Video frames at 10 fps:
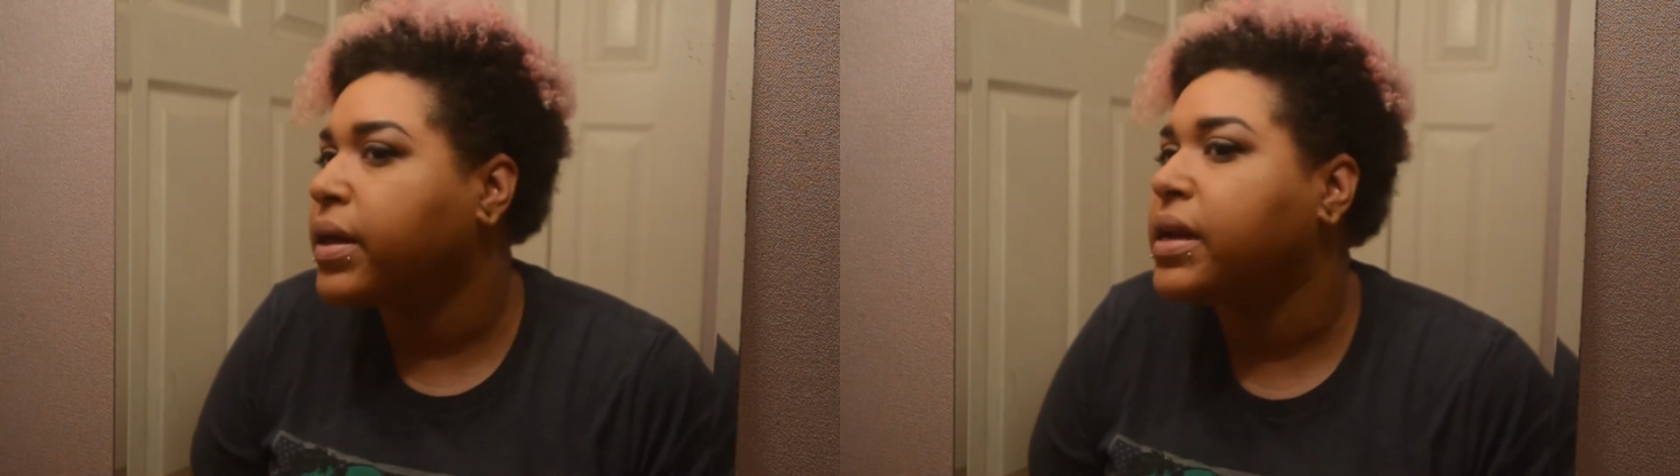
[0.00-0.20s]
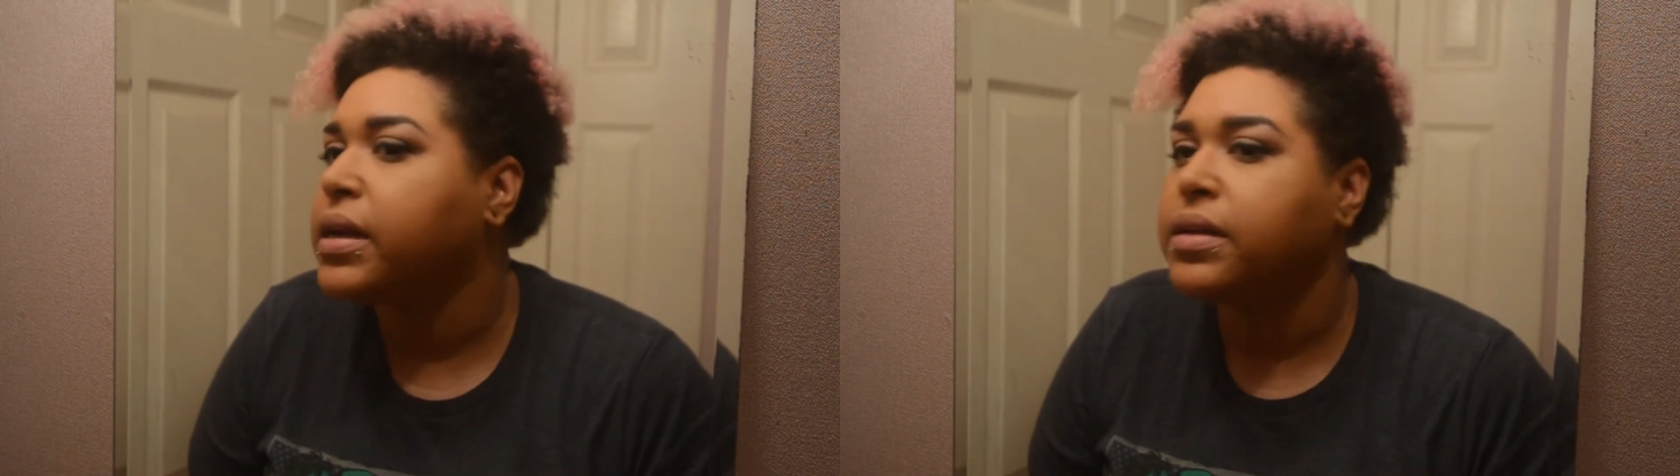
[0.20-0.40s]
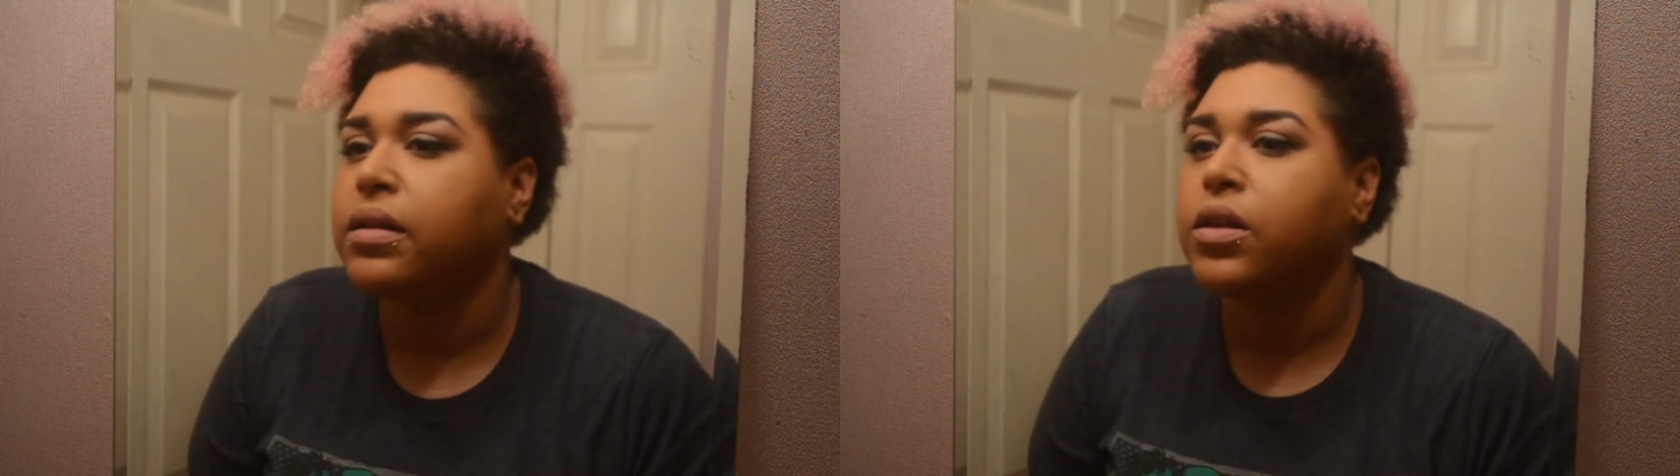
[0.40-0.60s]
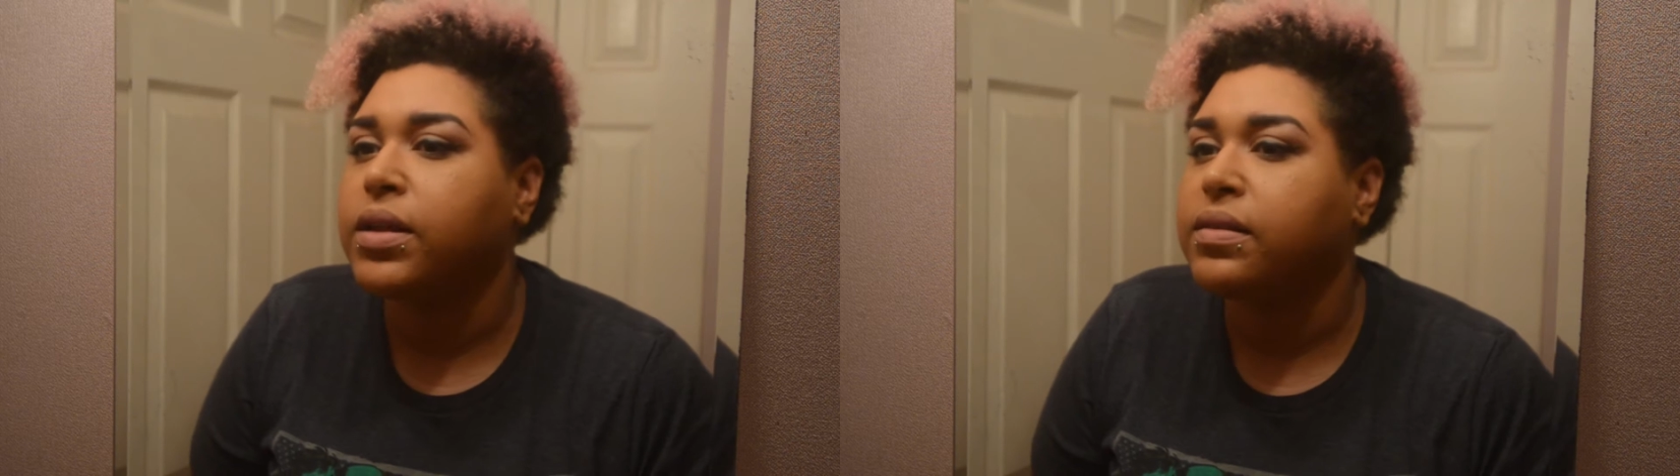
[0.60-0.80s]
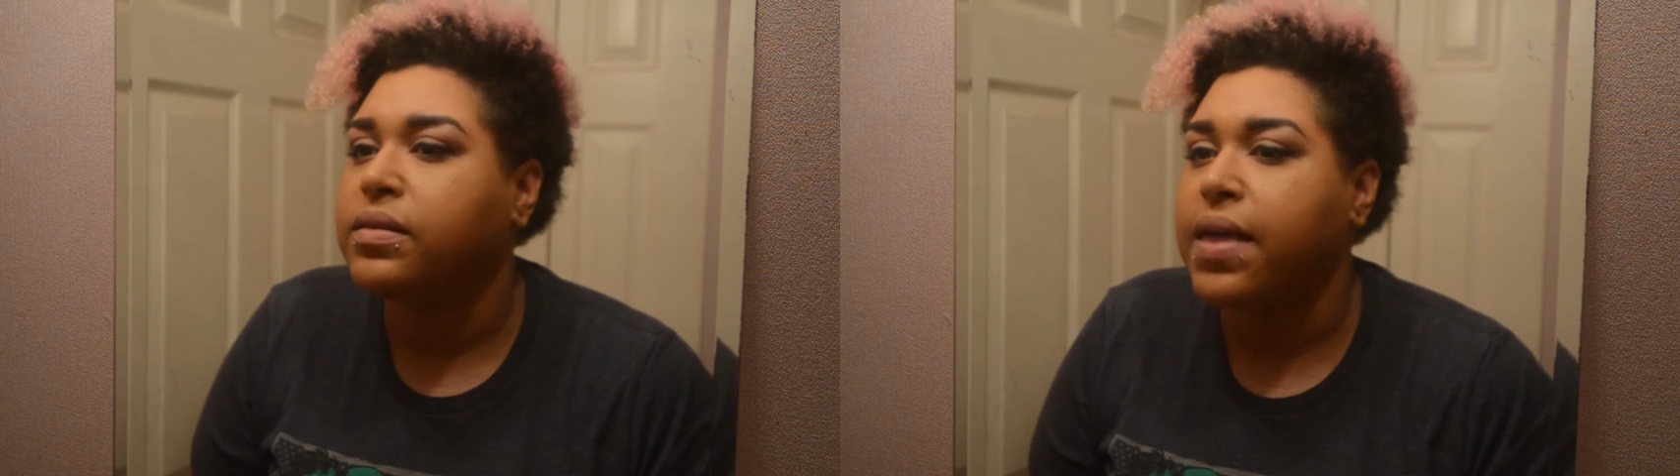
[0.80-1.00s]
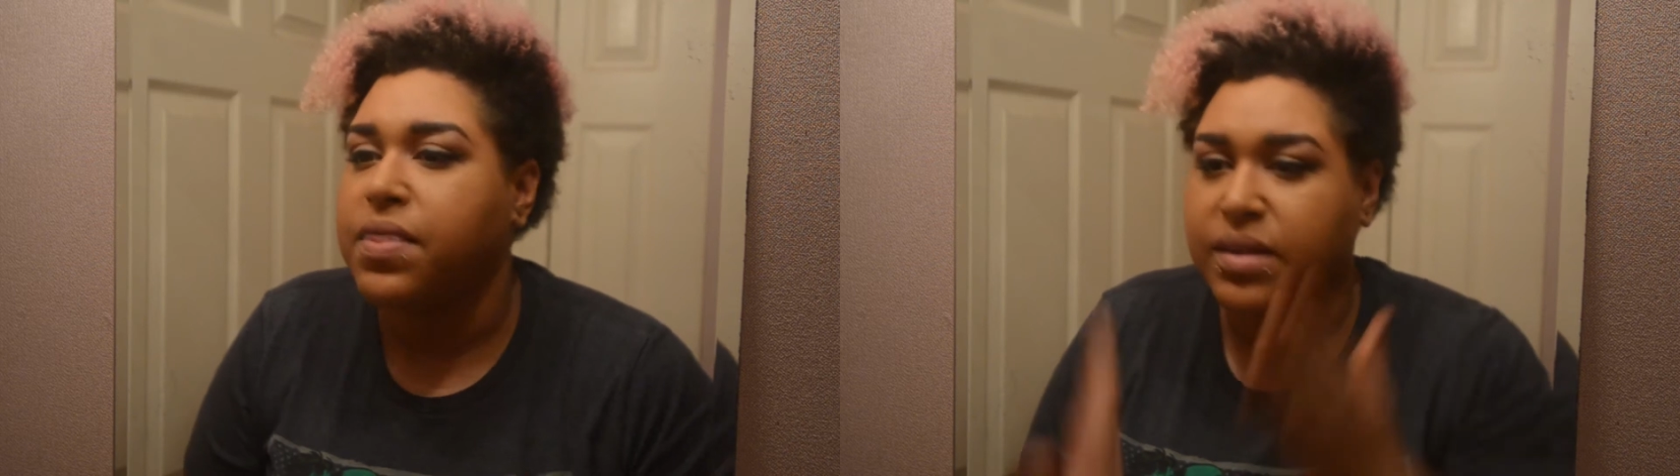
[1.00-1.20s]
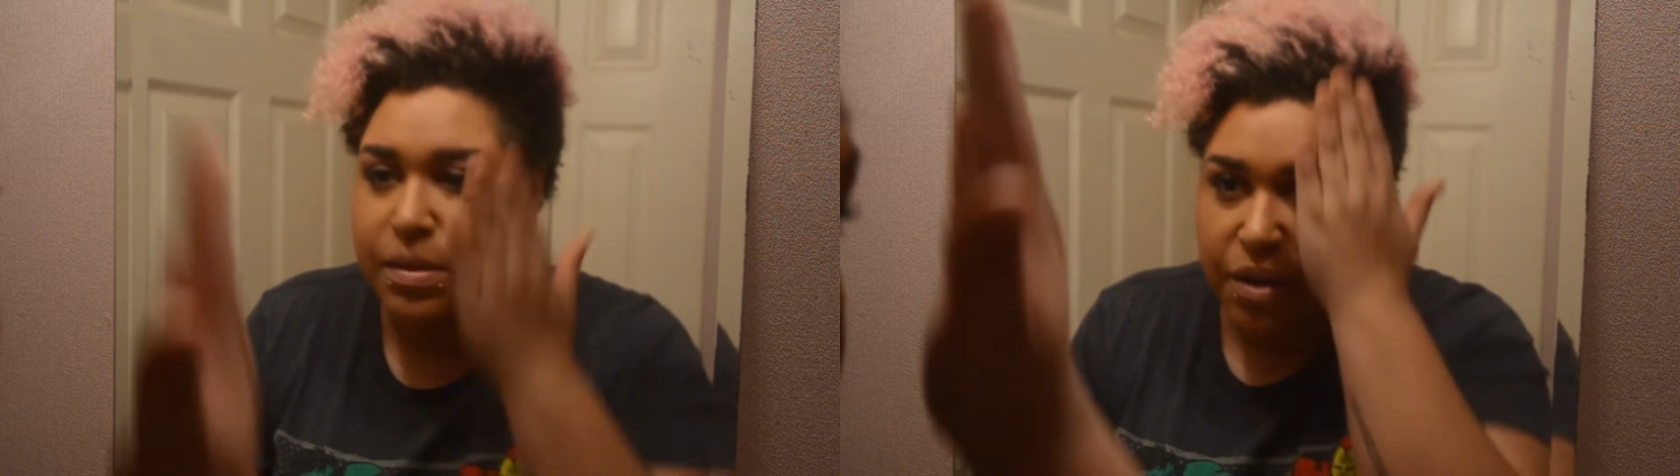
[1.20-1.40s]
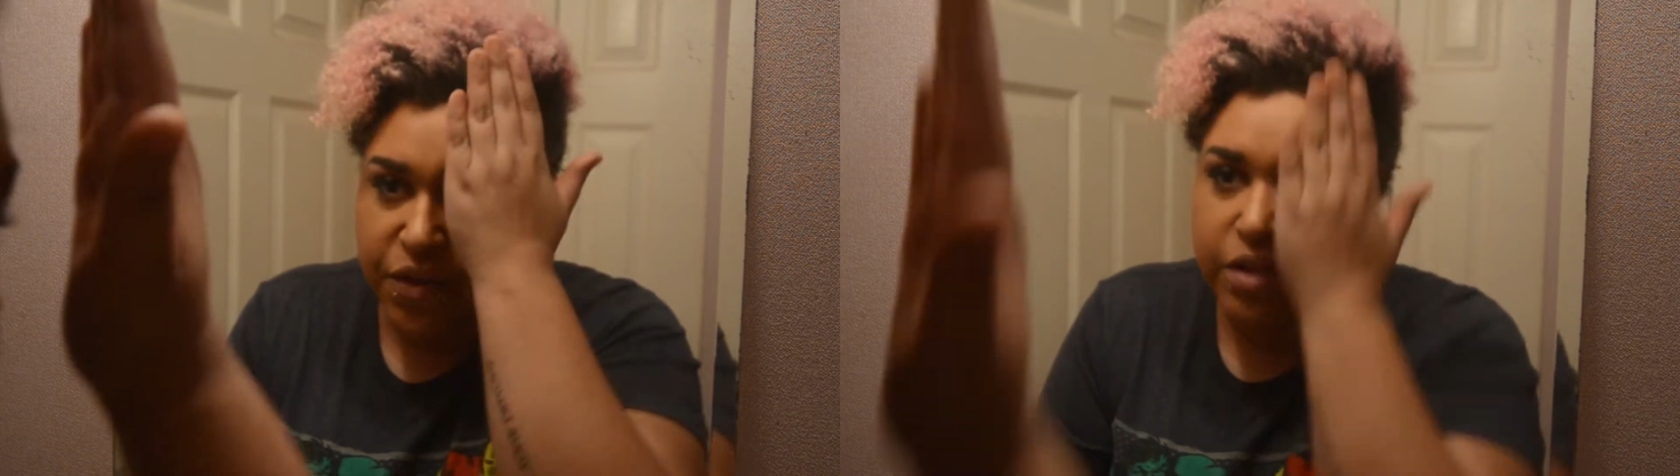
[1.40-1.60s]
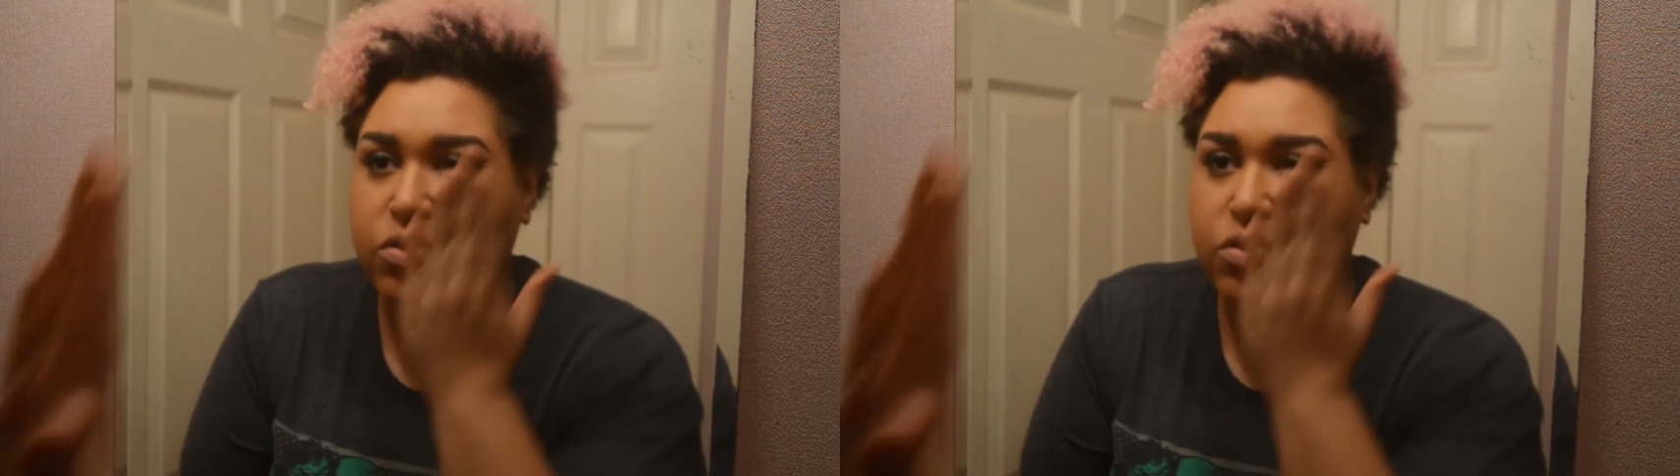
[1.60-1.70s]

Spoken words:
and it's set this on my face,